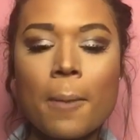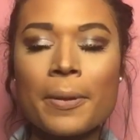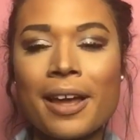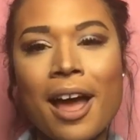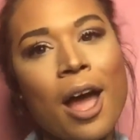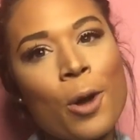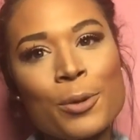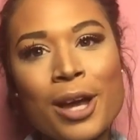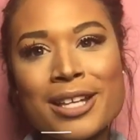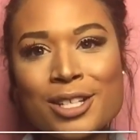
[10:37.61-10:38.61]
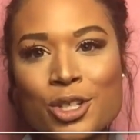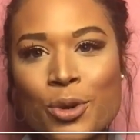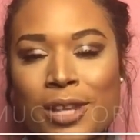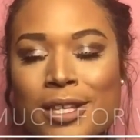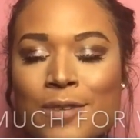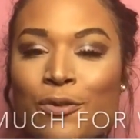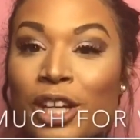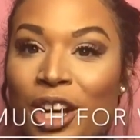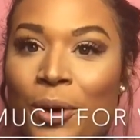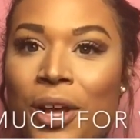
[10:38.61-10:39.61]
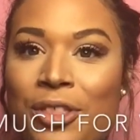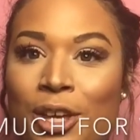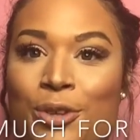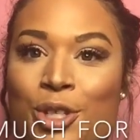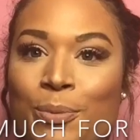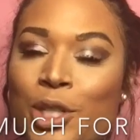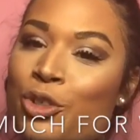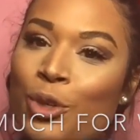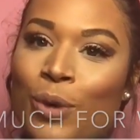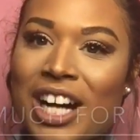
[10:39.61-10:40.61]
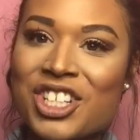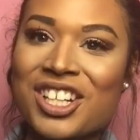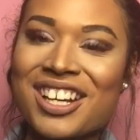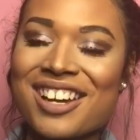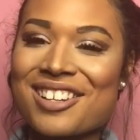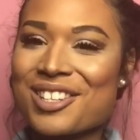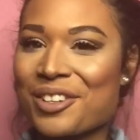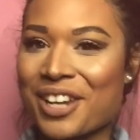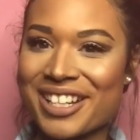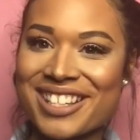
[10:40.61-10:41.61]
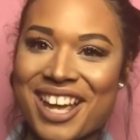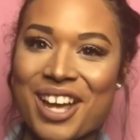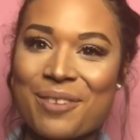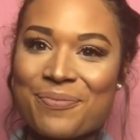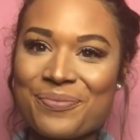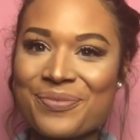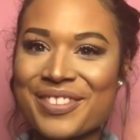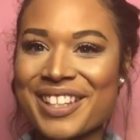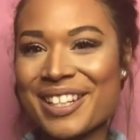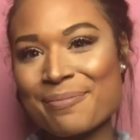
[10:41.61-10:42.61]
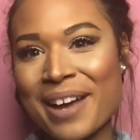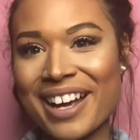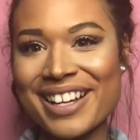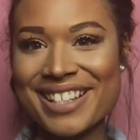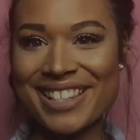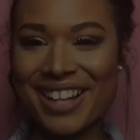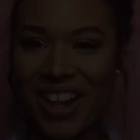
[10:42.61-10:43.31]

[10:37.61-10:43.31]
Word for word: But yeah, I hope you guys enjoyed this video. Thank you so much for watching and until next time, bye guys.